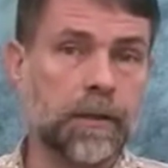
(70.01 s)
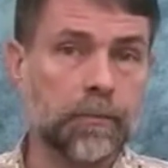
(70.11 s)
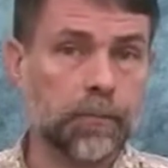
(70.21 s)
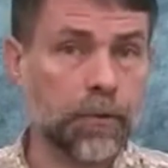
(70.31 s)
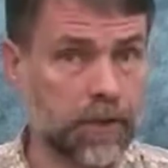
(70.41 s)

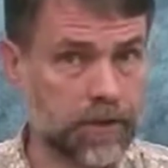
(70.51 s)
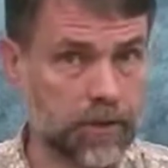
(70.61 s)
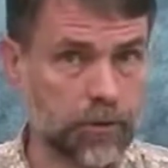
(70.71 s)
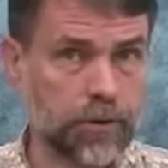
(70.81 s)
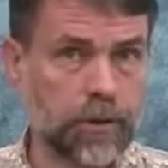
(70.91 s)

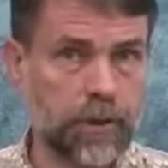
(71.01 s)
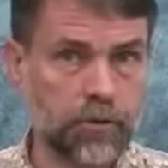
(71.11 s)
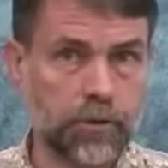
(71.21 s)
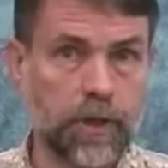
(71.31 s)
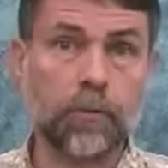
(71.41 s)
predecessor to the
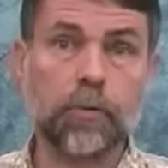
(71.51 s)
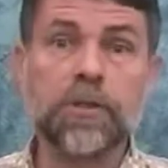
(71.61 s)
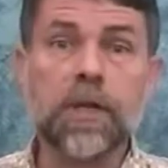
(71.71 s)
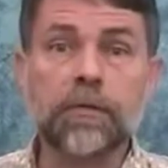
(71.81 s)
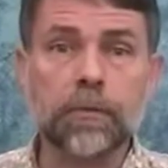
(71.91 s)
internet, was
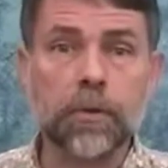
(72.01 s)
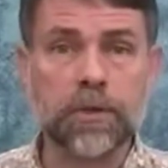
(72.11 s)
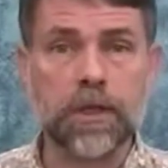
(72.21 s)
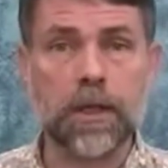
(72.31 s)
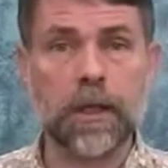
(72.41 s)
sent from
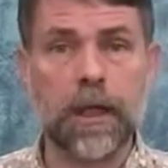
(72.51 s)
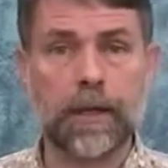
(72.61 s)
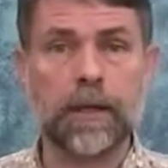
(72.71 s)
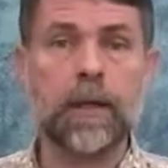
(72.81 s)
UCLA.